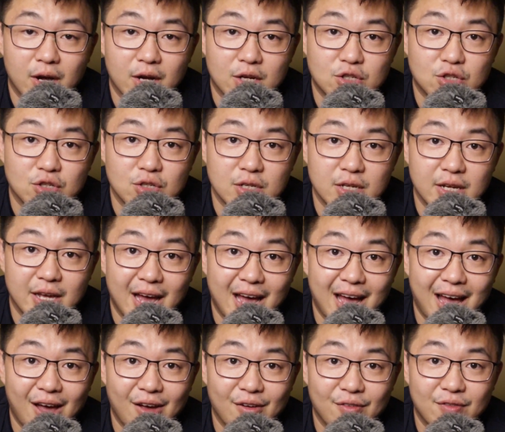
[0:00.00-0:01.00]
actually
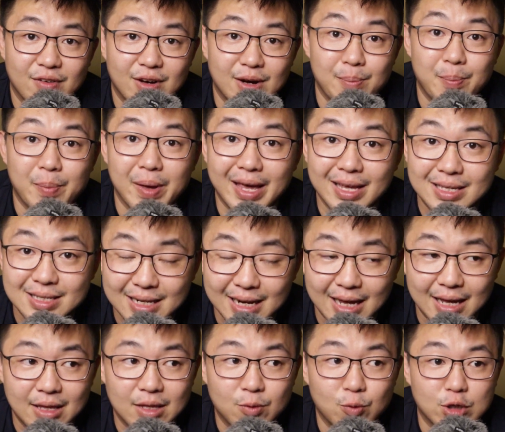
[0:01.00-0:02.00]
have a
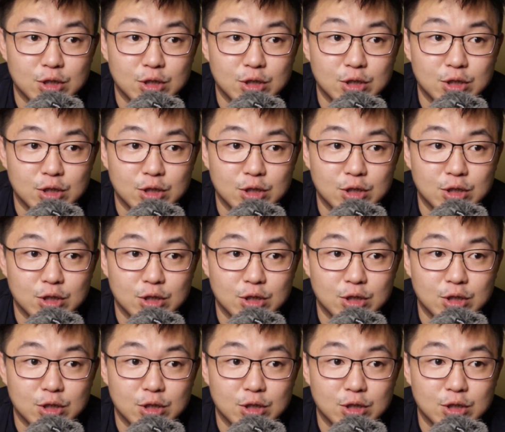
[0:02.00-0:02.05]
baseline,